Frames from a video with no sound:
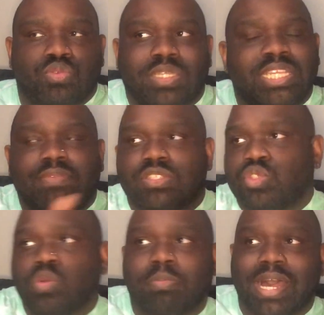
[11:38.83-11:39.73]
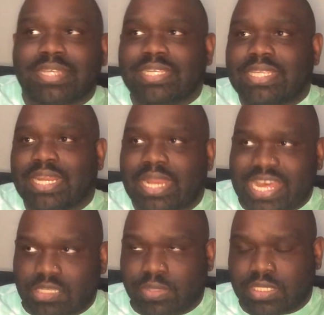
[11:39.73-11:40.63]
Because even Jukebox said that in
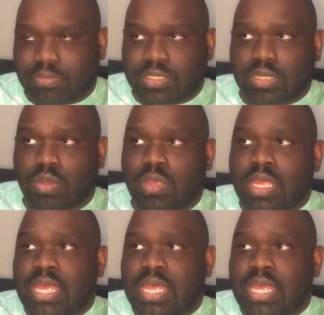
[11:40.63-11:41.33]
last week's episode.